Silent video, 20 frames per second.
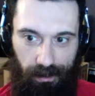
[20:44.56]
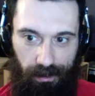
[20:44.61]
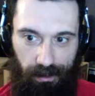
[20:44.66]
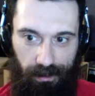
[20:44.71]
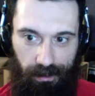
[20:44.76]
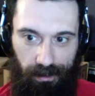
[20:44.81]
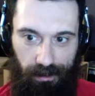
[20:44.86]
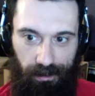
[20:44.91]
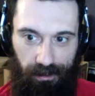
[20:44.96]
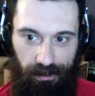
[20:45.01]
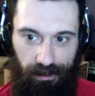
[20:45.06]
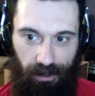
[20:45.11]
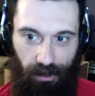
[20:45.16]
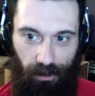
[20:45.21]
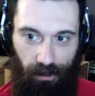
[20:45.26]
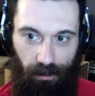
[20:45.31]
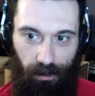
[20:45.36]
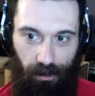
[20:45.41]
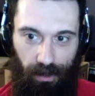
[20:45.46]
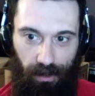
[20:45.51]
So,
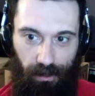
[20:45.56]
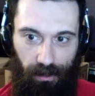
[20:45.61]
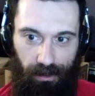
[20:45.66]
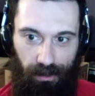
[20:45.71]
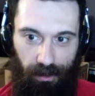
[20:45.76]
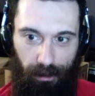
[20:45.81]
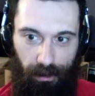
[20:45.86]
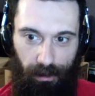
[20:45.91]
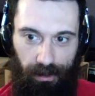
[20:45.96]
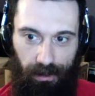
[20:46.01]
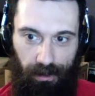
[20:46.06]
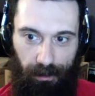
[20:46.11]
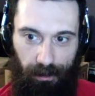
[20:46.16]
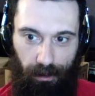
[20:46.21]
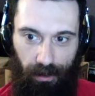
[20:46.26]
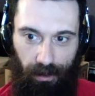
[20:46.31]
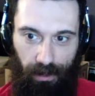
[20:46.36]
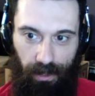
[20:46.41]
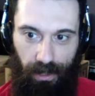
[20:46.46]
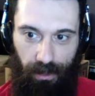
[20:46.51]
well, you're about to get spoiled.
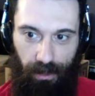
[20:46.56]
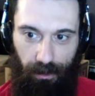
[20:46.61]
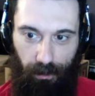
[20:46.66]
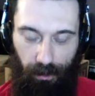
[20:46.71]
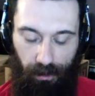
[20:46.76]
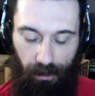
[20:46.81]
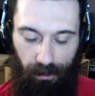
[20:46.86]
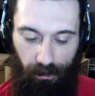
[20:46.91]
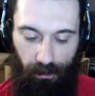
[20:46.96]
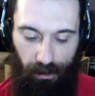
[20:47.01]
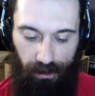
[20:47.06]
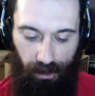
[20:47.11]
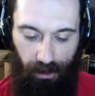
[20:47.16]
Hi, old wolf. What's up?